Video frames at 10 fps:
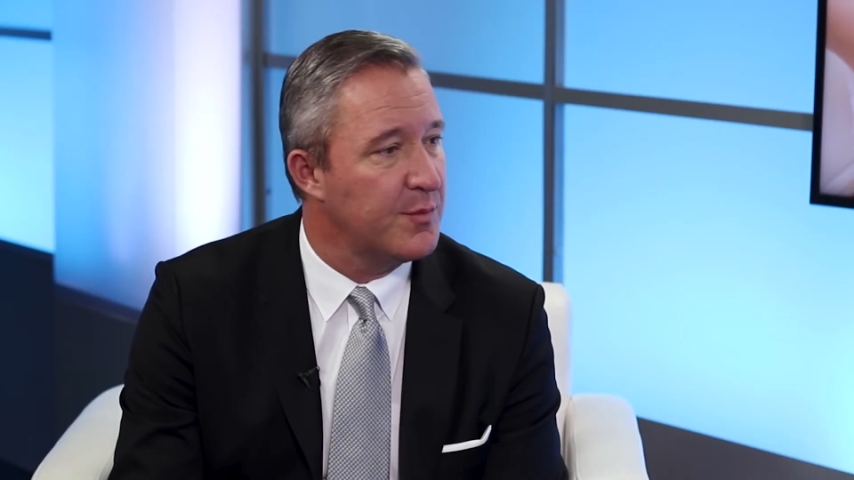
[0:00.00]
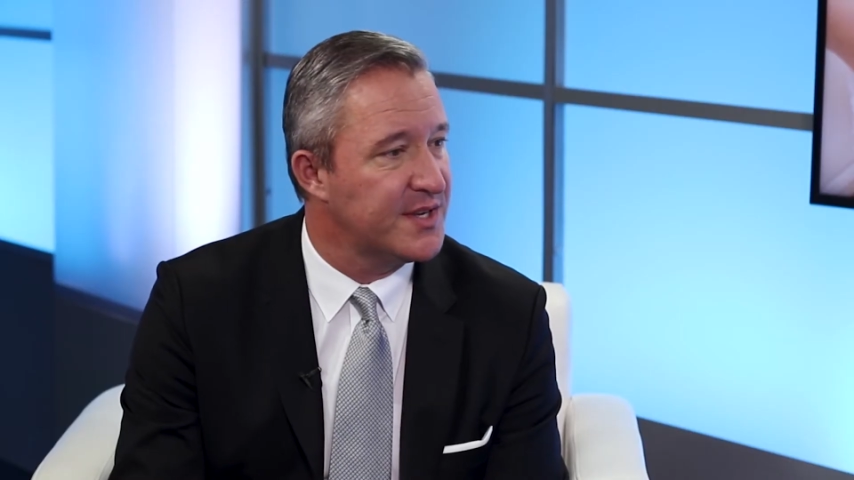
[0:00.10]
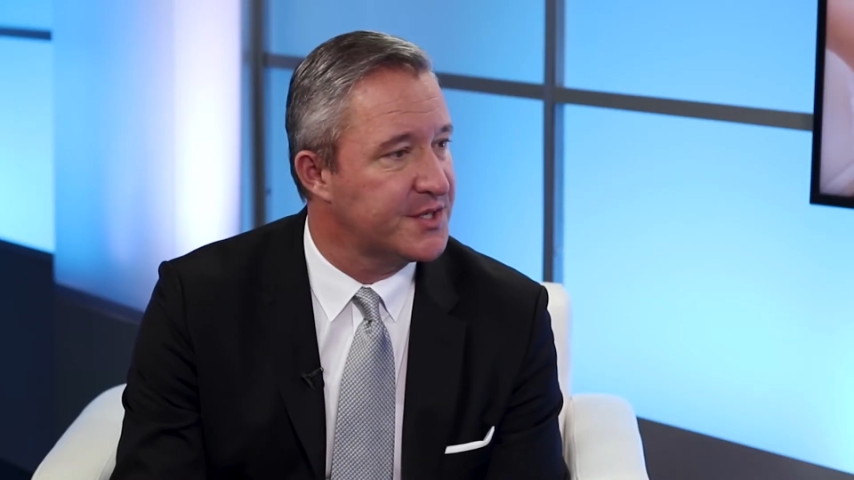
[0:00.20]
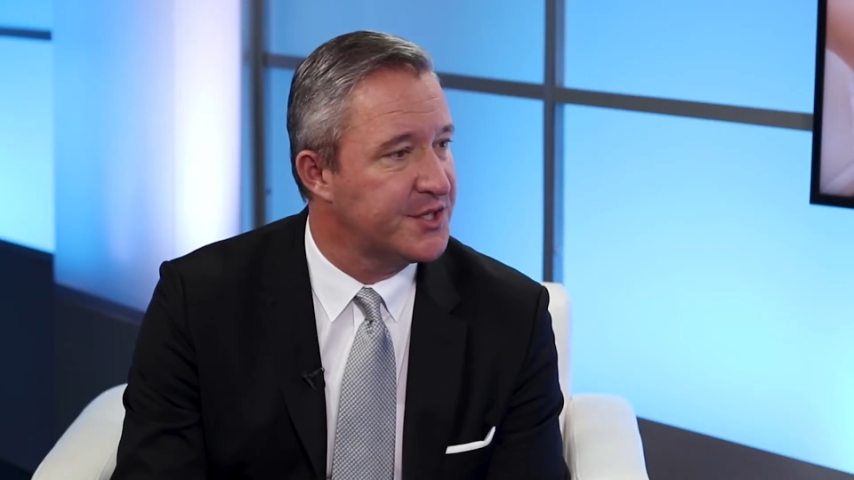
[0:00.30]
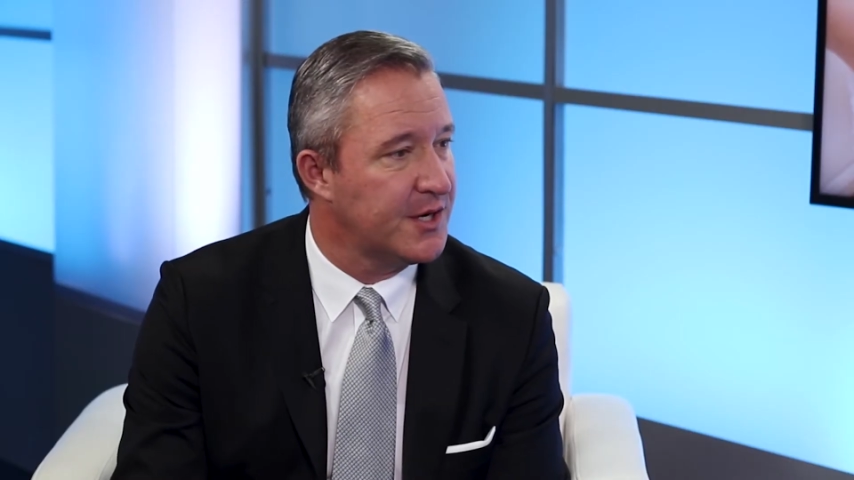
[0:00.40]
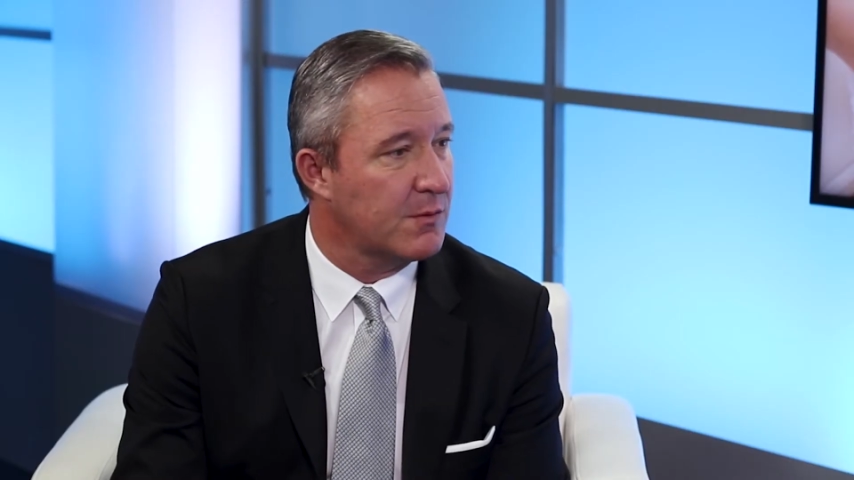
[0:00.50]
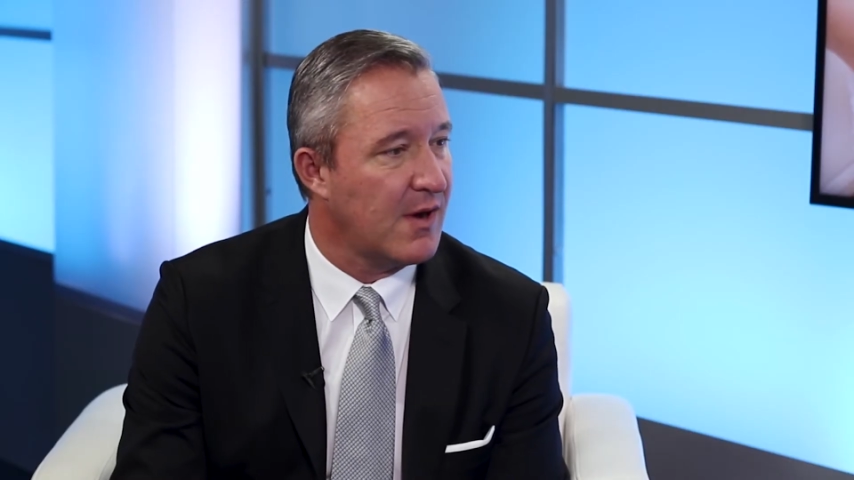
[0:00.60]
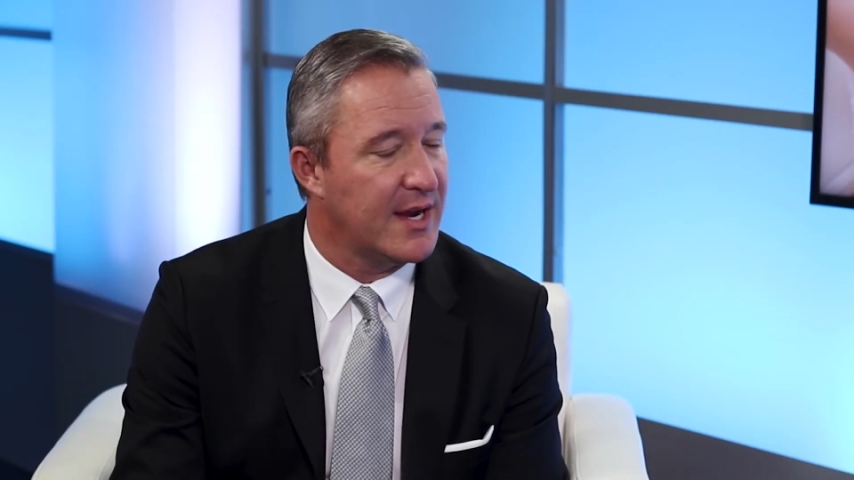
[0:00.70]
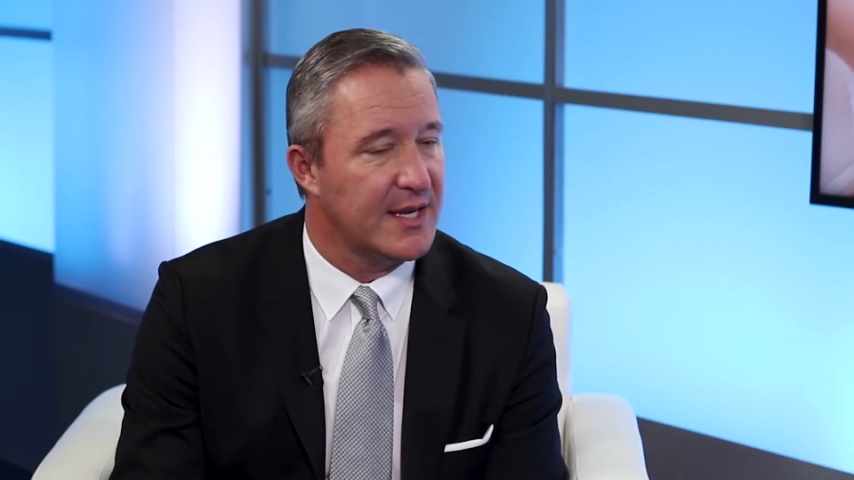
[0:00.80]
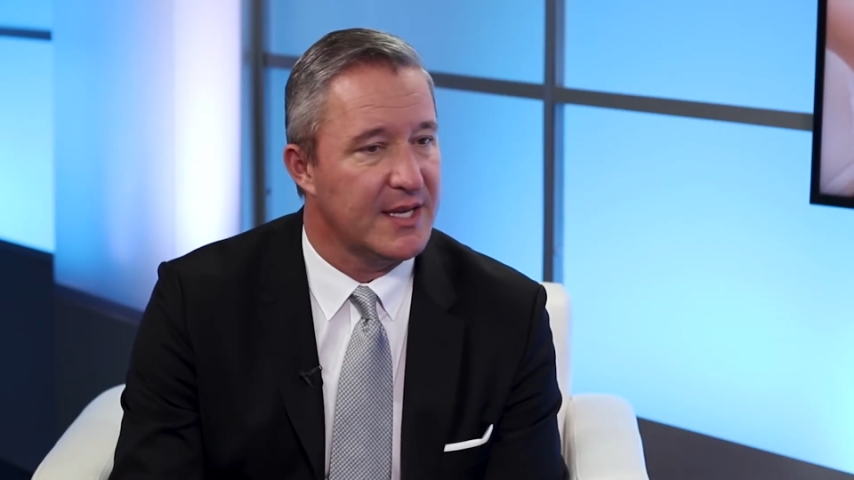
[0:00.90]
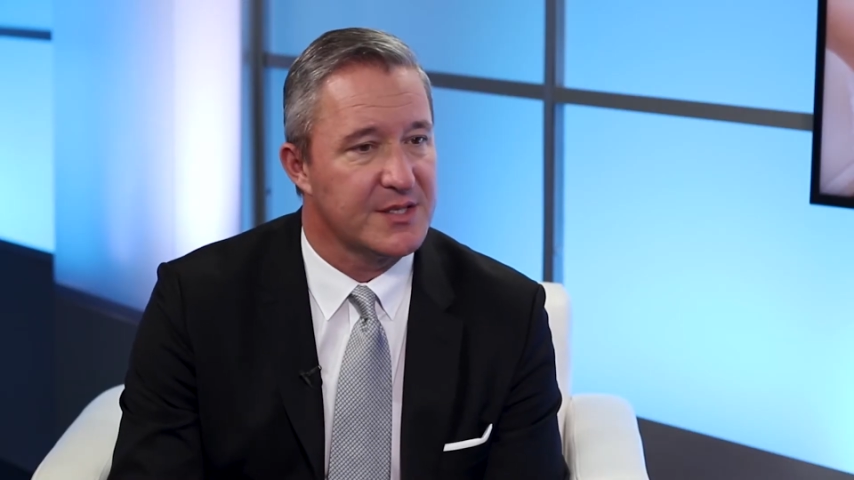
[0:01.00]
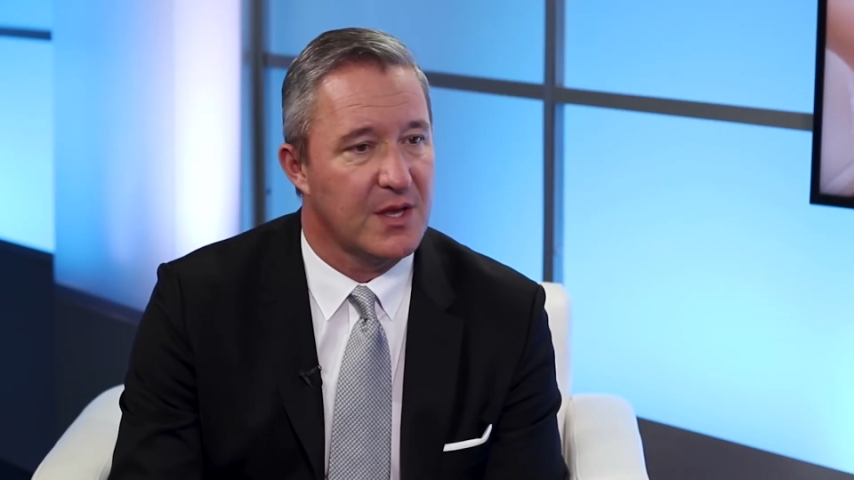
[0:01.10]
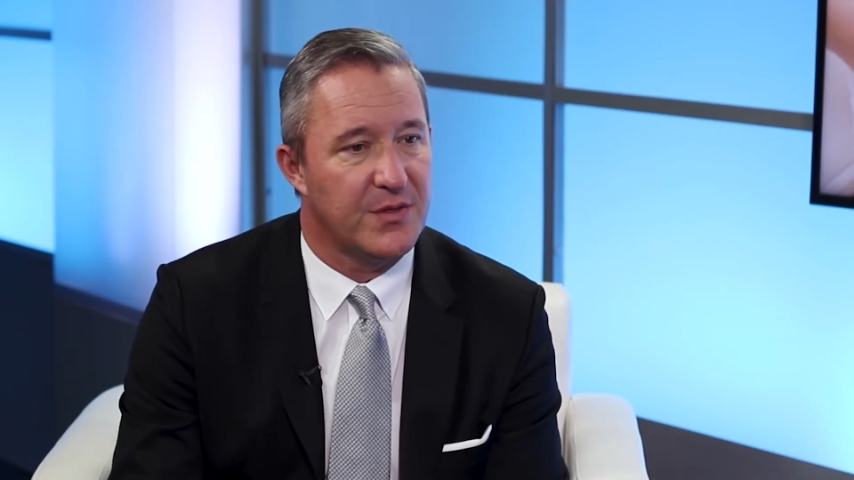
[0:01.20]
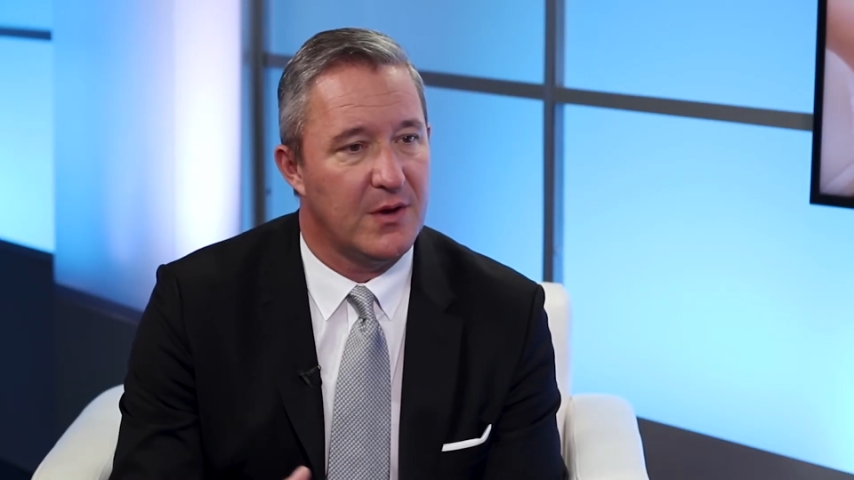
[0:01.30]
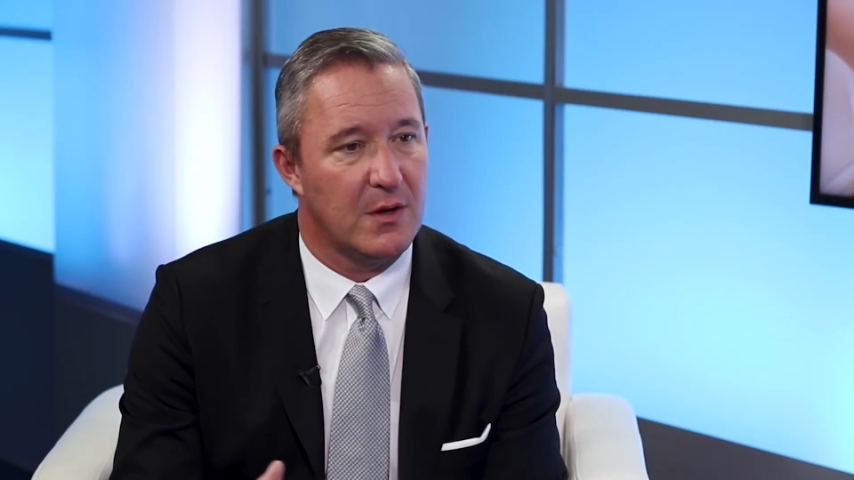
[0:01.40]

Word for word: the message here, right, is that